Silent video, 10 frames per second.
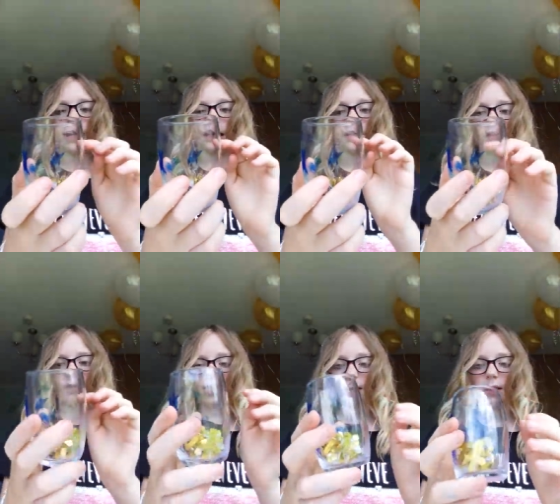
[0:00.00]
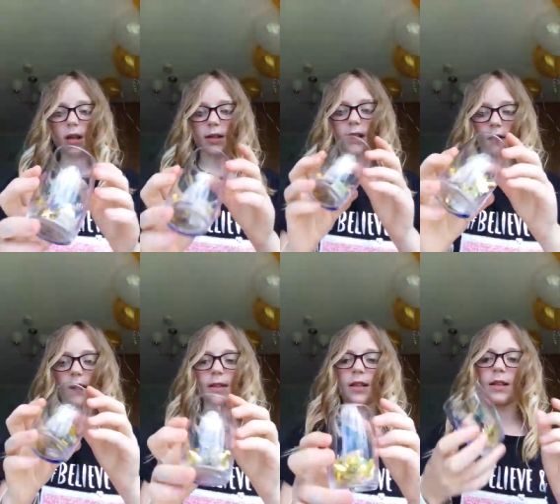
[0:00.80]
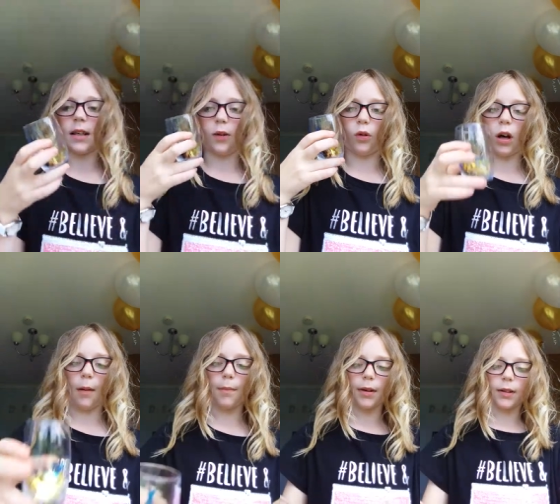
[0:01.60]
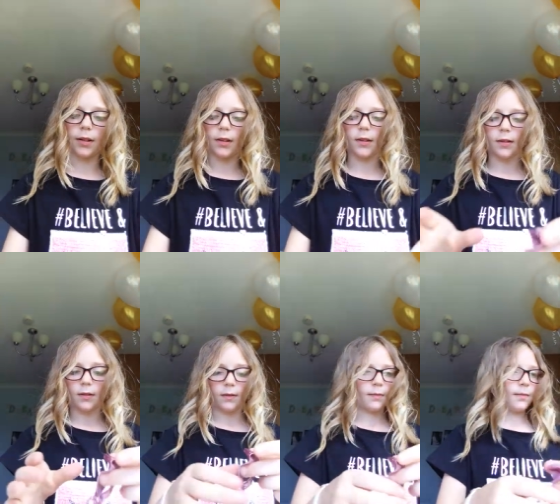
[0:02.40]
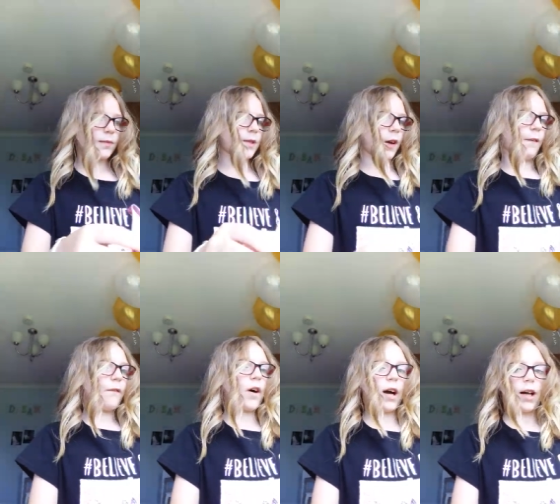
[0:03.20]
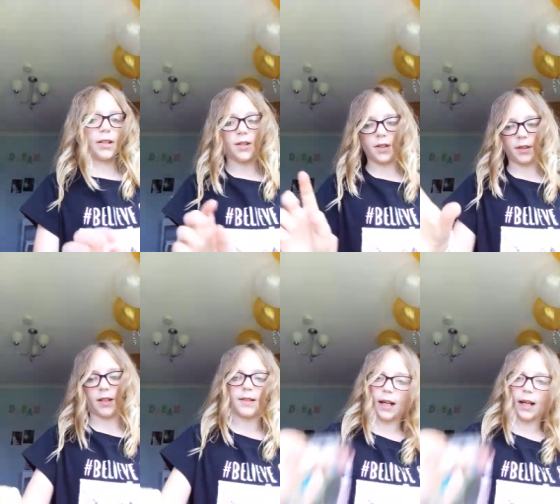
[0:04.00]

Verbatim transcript: and then you'll need a decorated little cup. So first, you're just going to